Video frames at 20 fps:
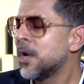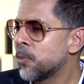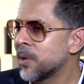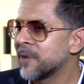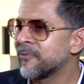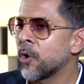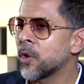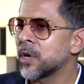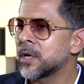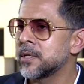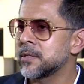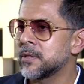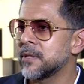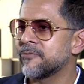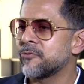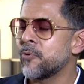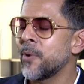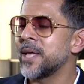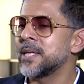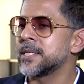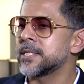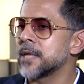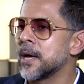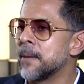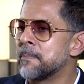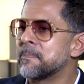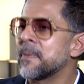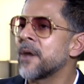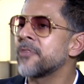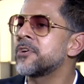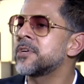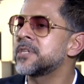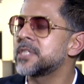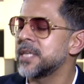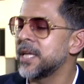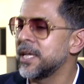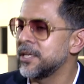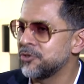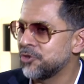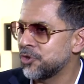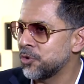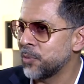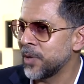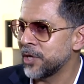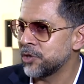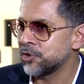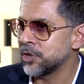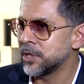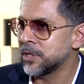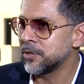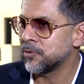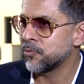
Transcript: We've all heard the phrase, a mother's intuition,